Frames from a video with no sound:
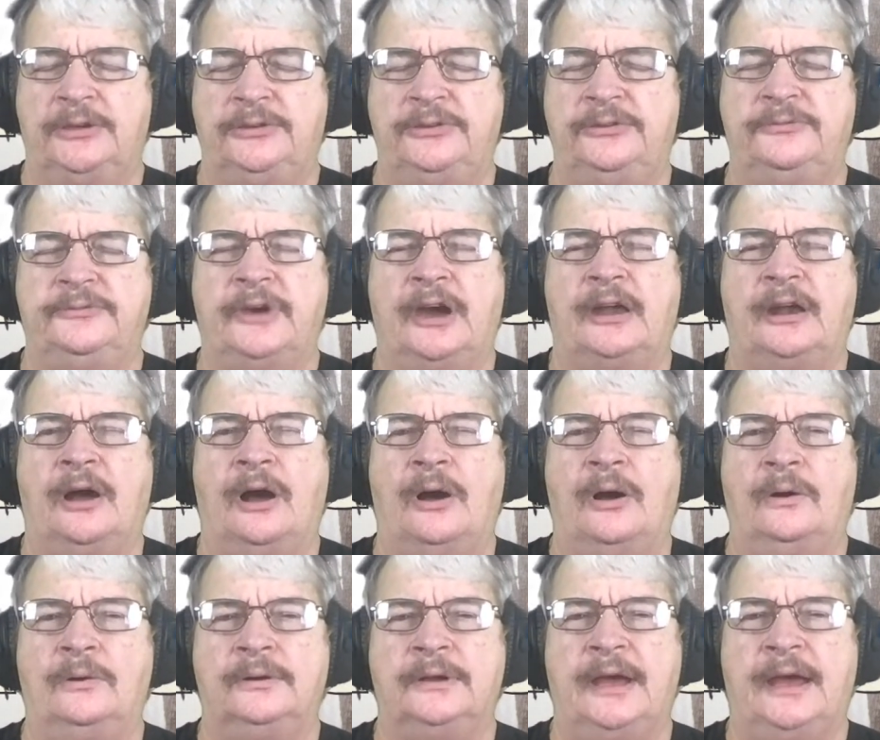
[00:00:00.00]
you've got
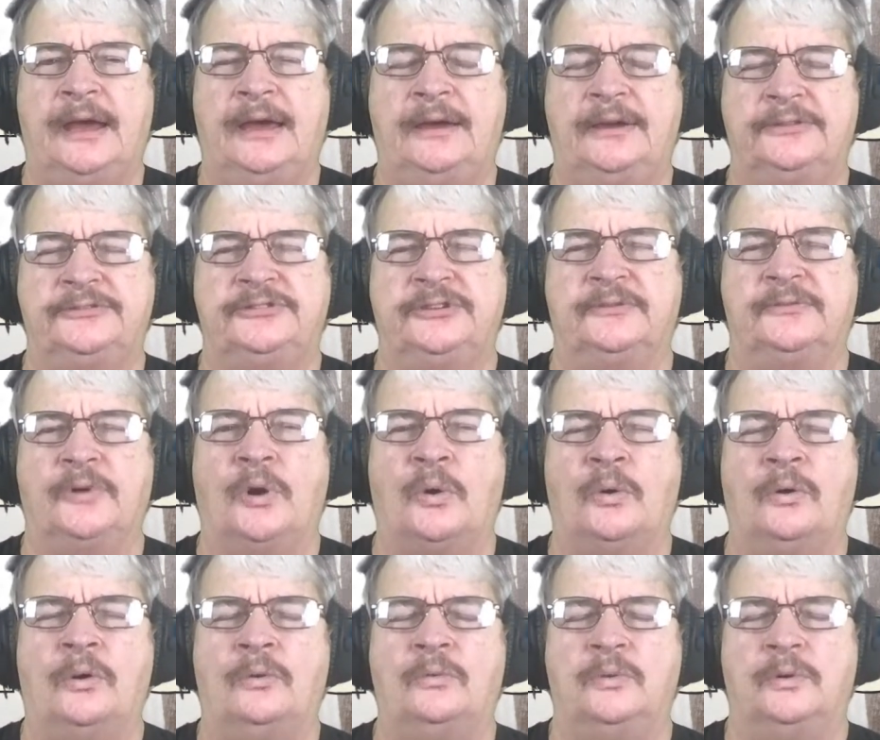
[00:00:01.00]
all kinds of
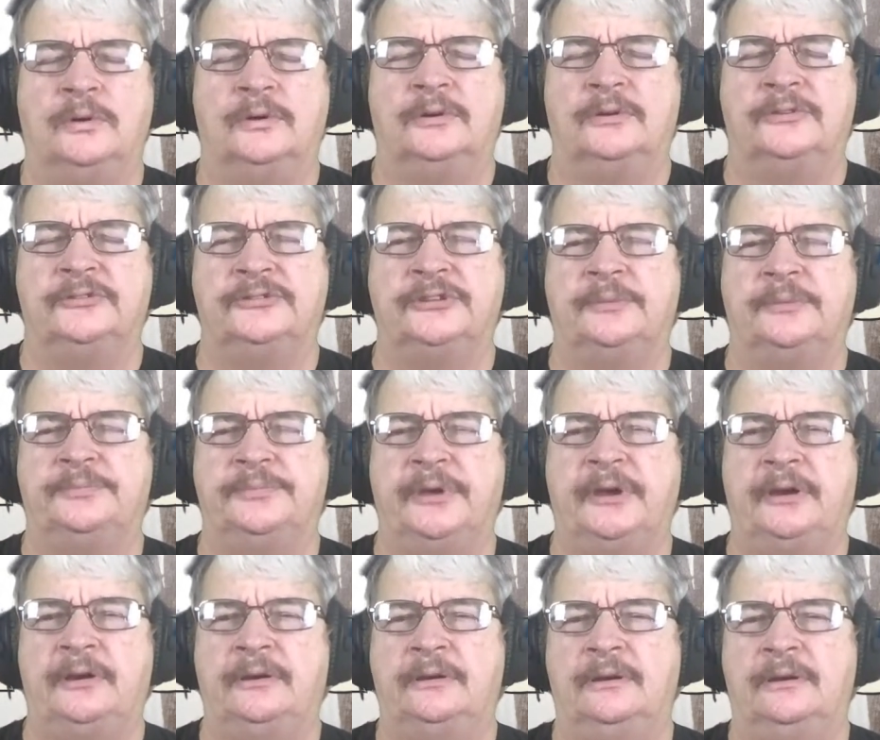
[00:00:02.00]
oil workers up
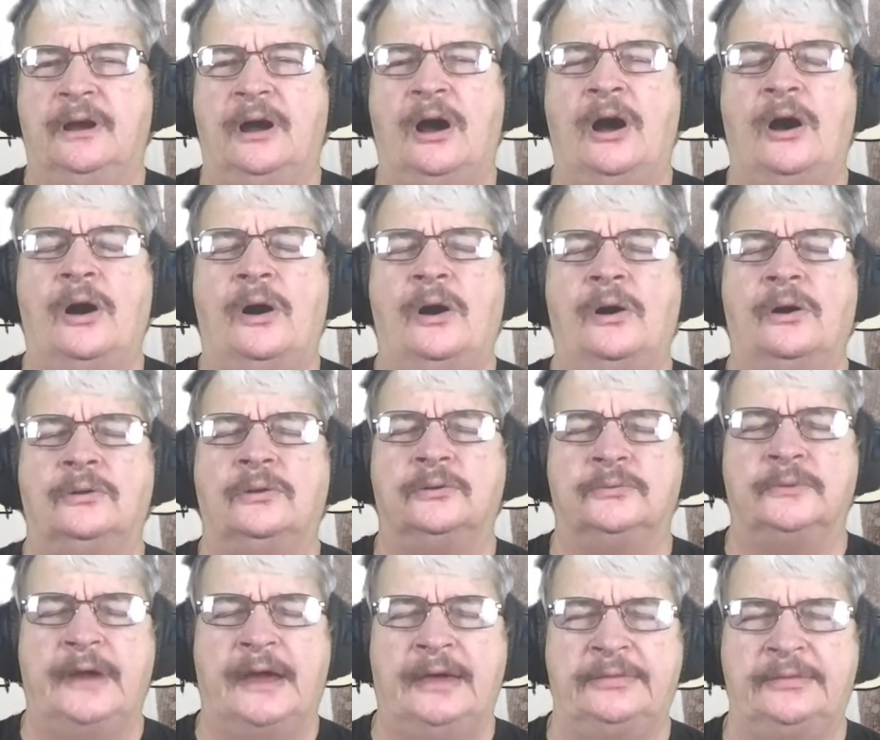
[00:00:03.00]
there,
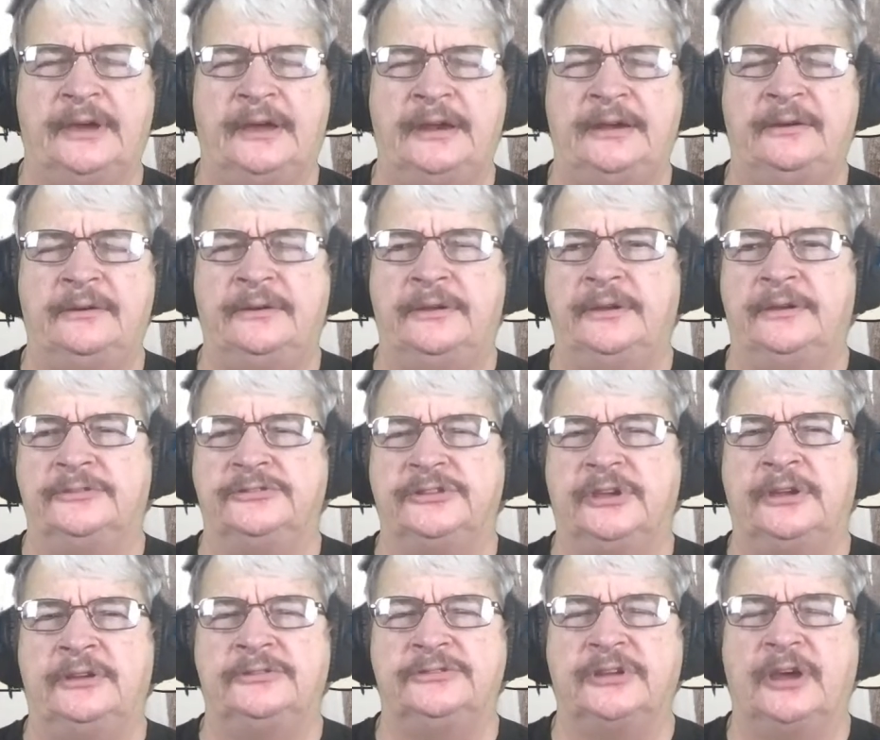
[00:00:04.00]
all around that area
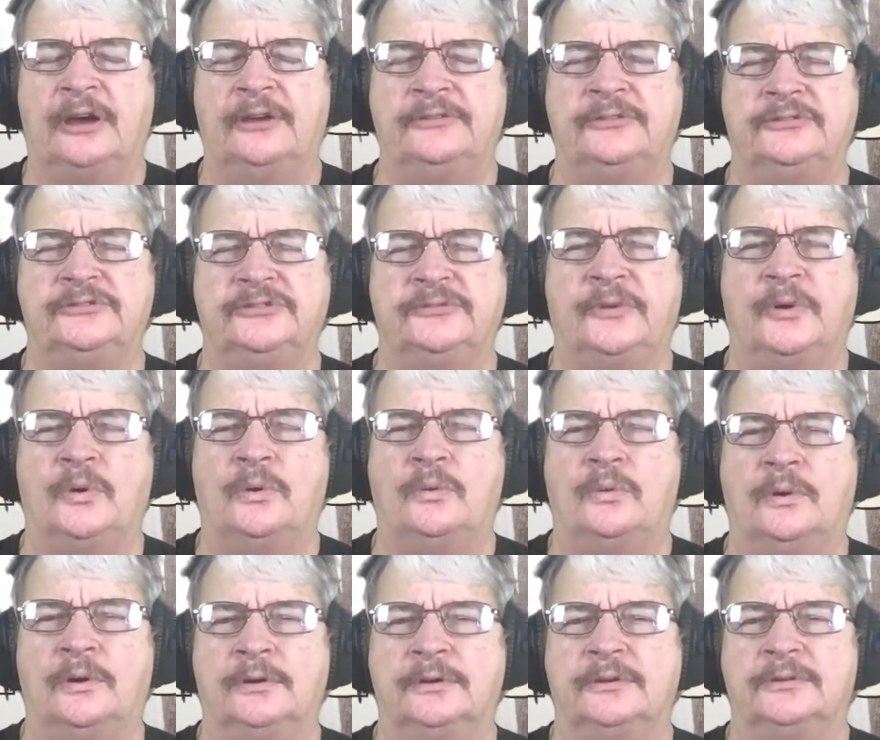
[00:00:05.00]
is hundreds of
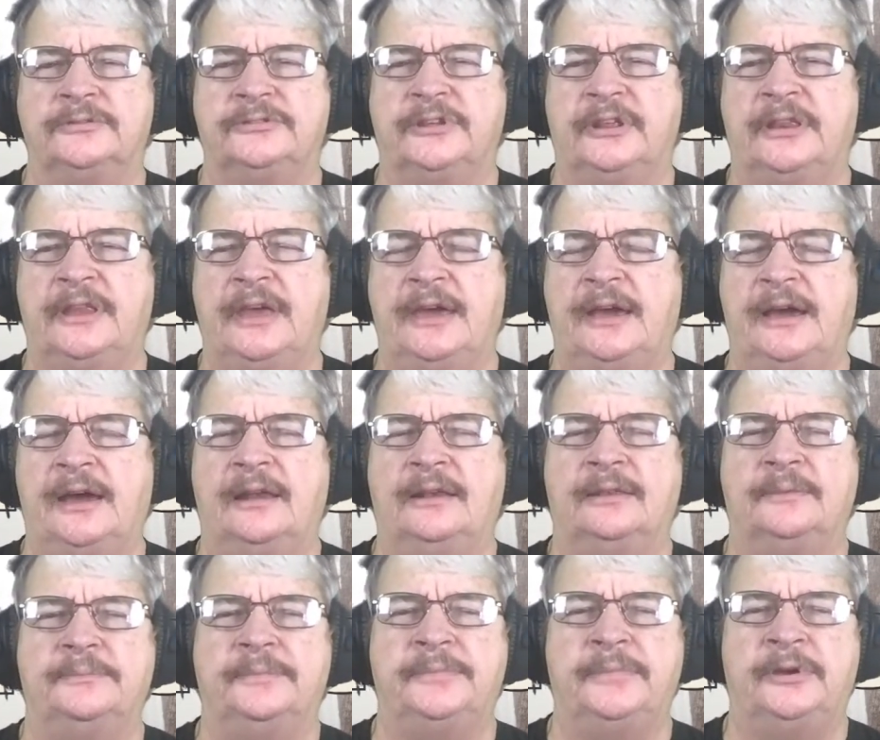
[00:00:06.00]
oil workers, and they
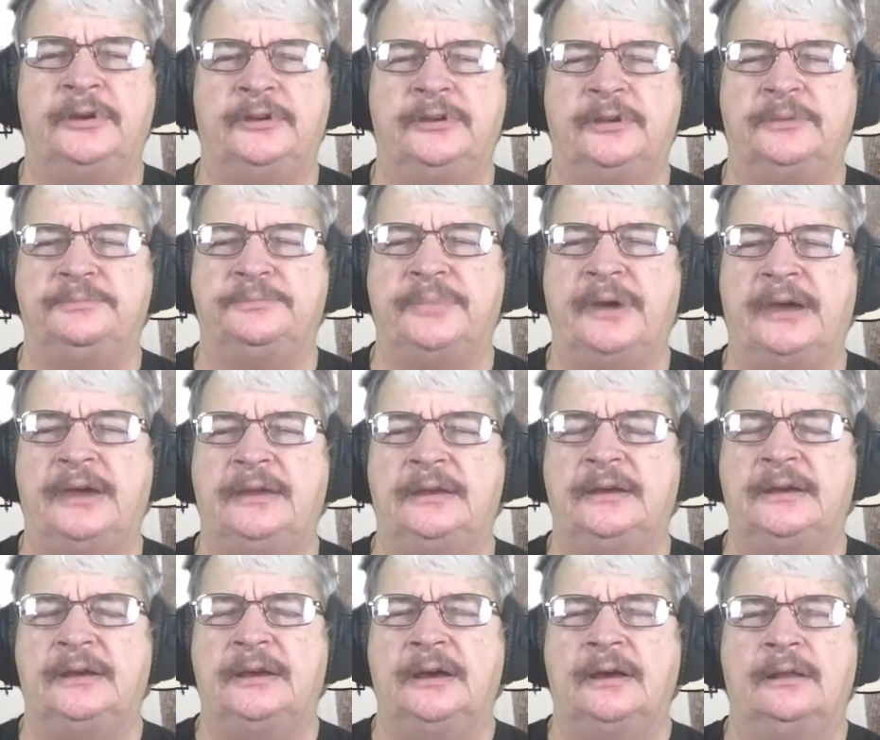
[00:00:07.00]
be getting
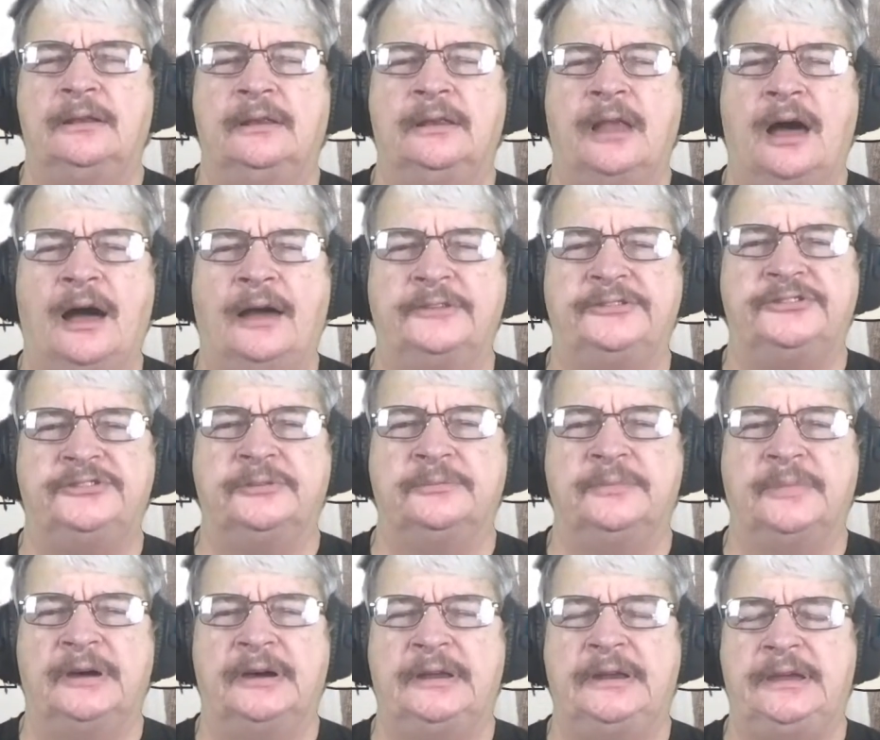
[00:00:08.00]
paid lots
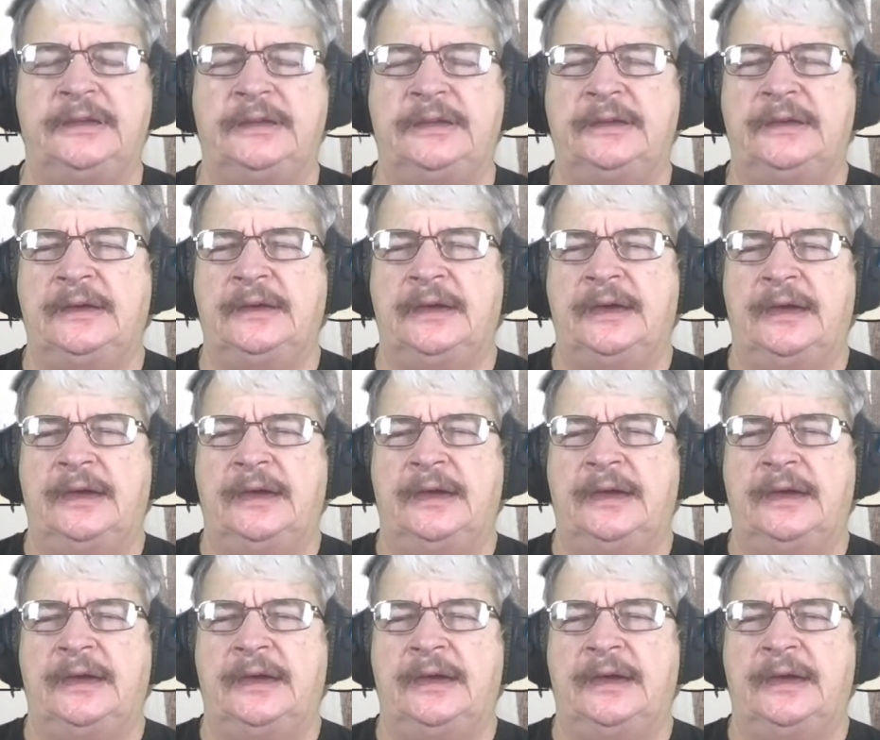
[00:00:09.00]
of money,